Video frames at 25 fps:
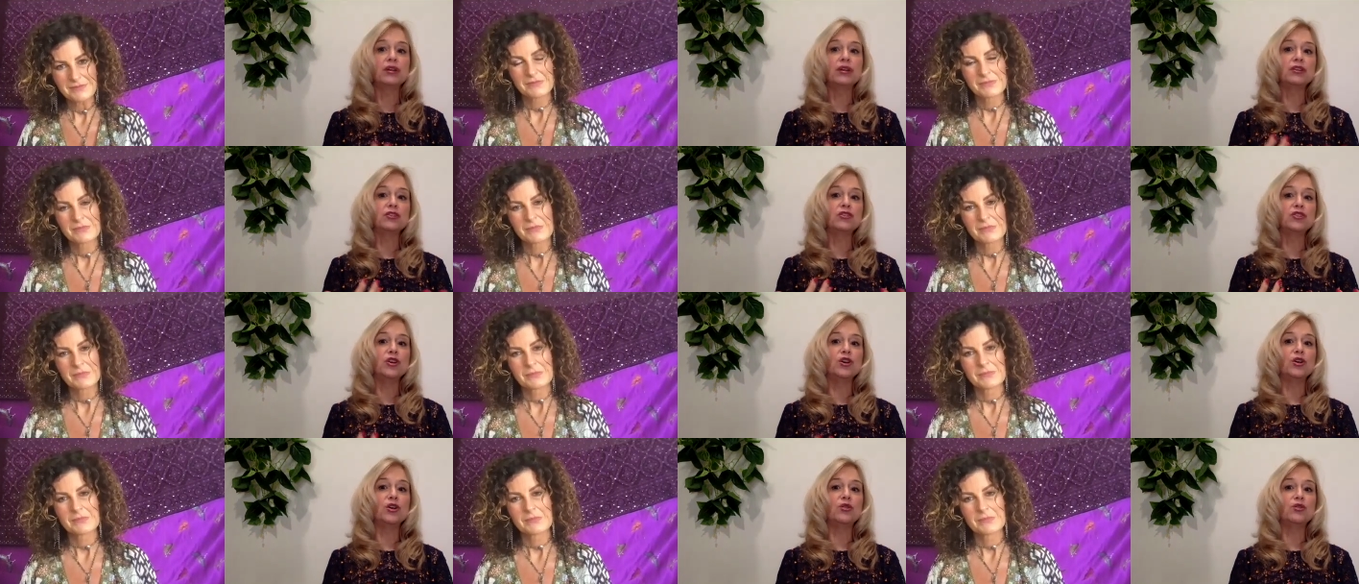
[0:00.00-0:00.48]
Speaker 1: you
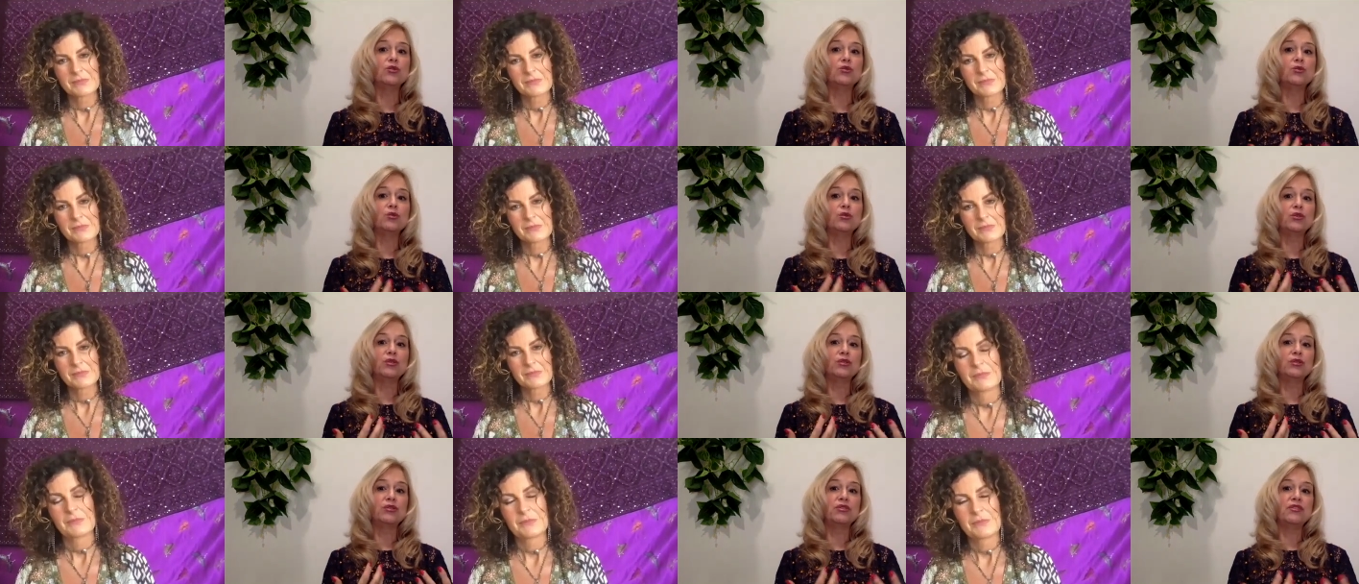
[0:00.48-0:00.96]
know
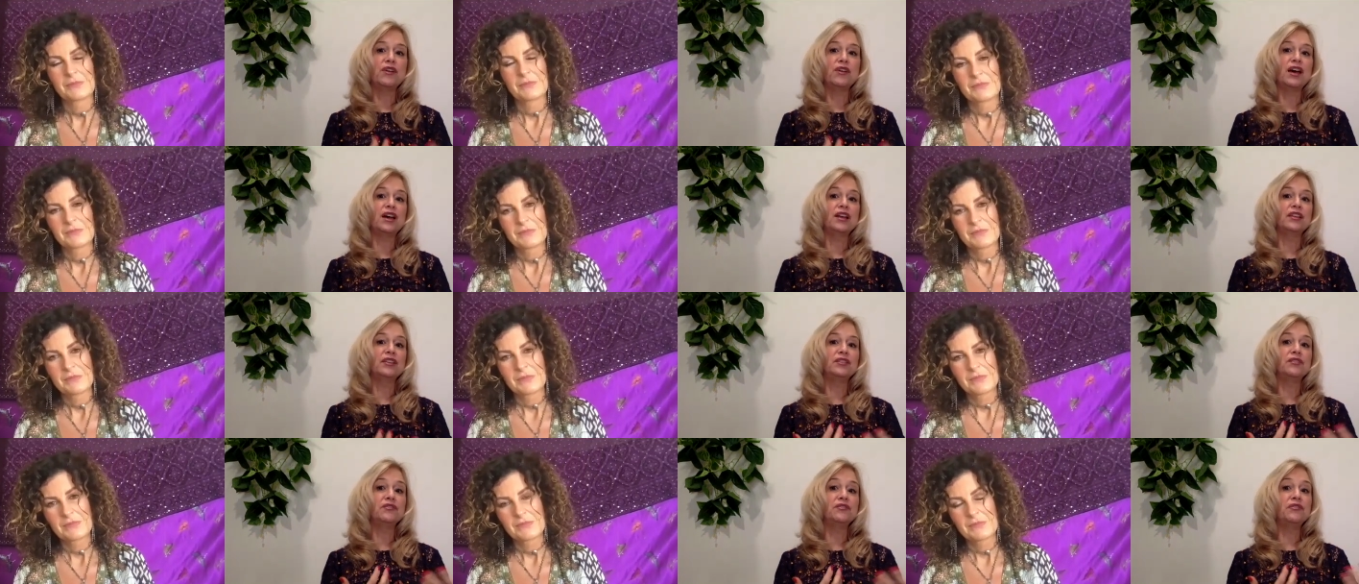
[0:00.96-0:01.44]

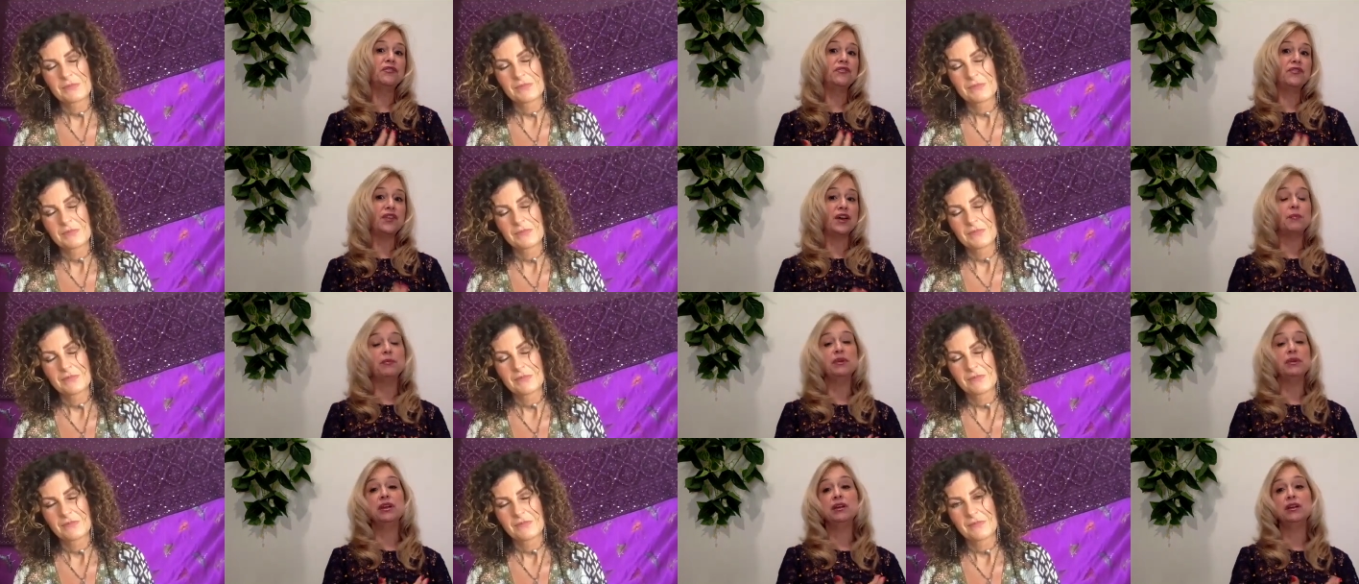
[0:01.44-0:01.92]
that the
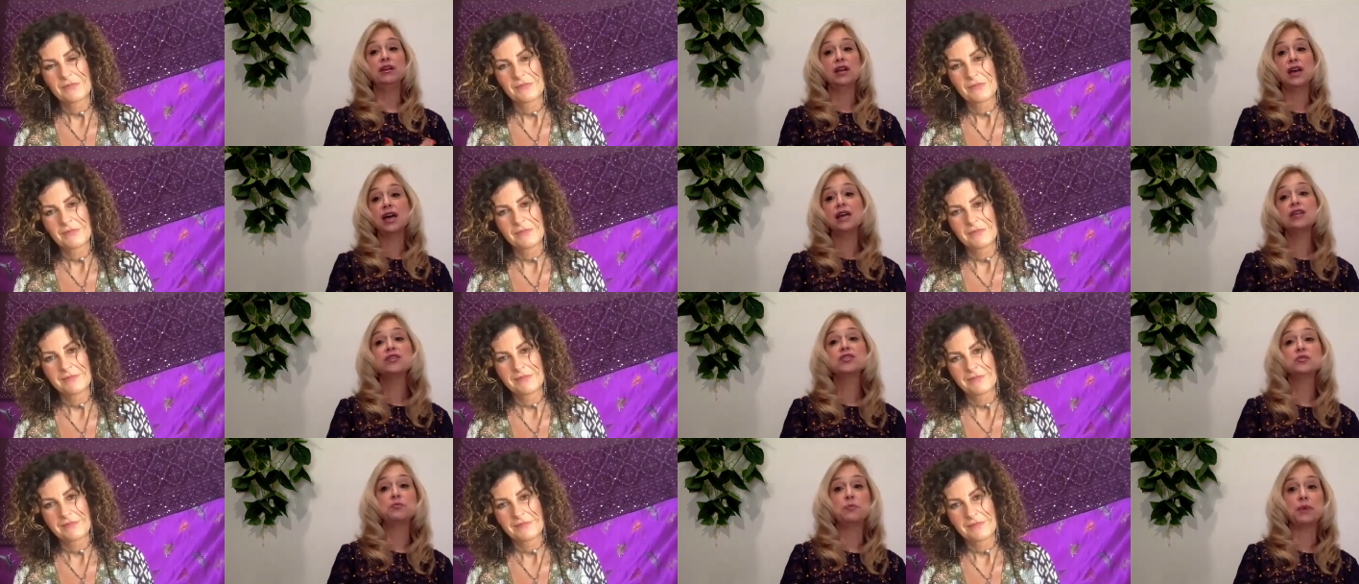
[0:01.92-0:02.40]
feminine
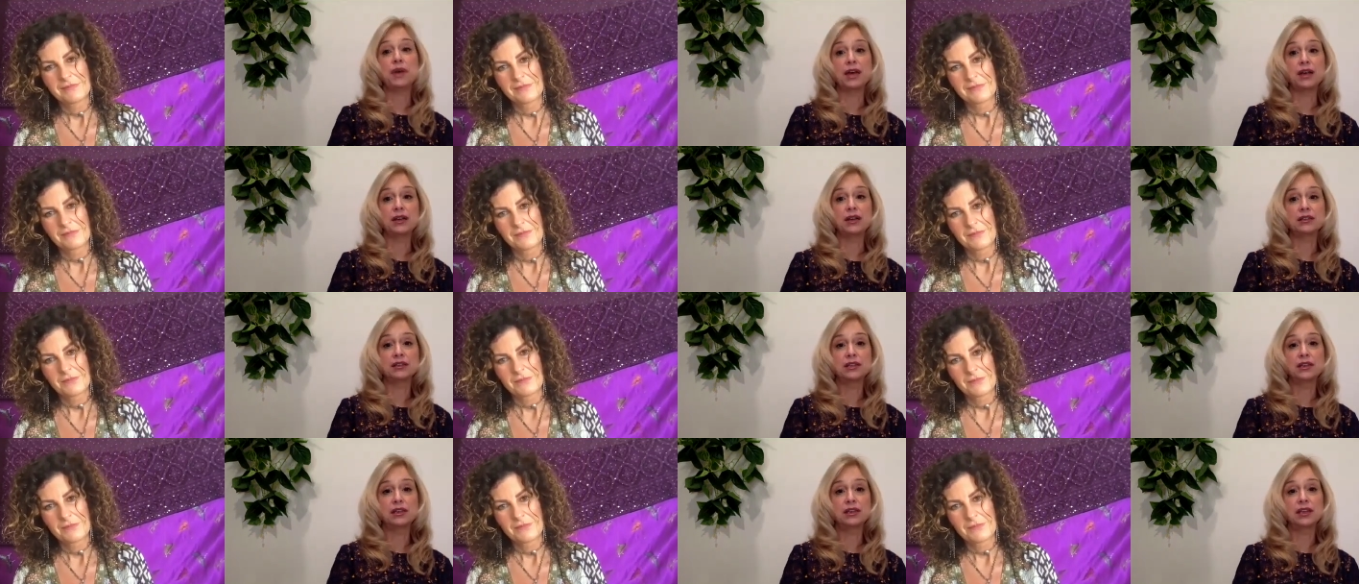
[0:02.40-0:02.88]

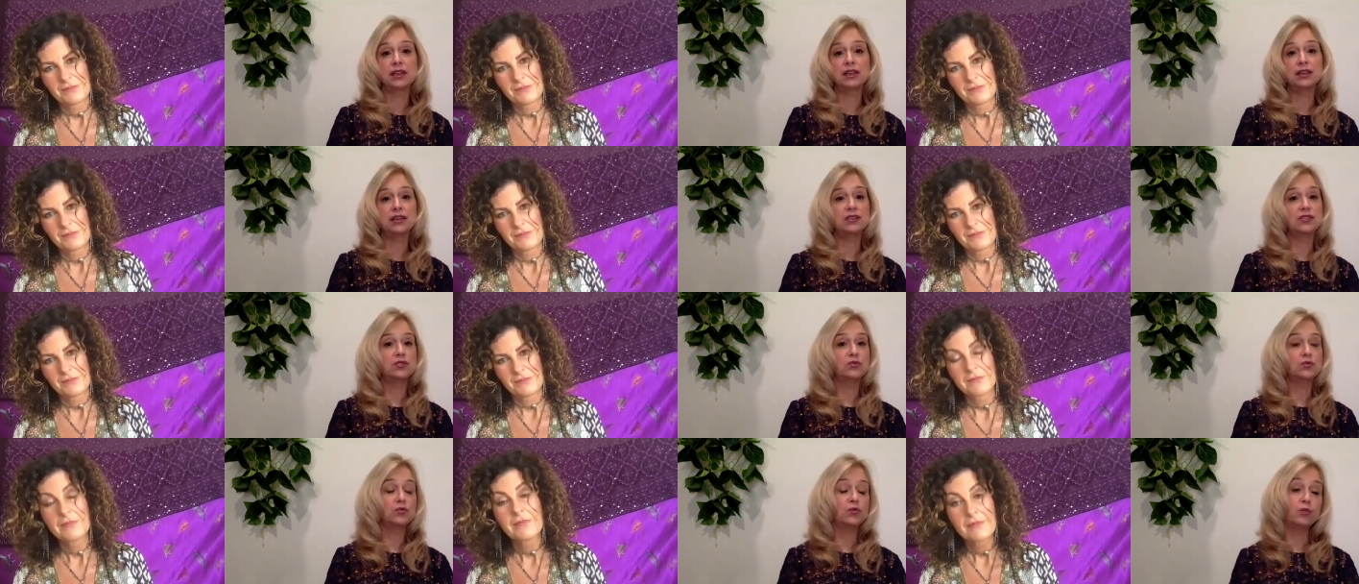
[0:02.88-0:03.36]
aspect and
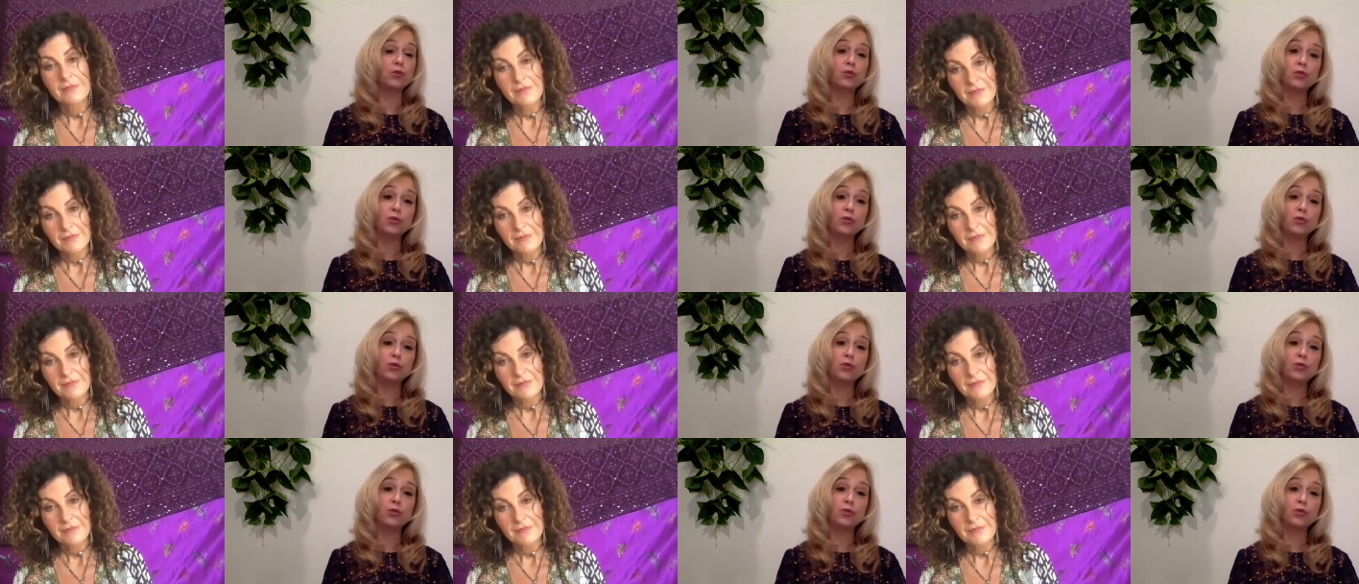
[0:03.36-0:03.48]
it's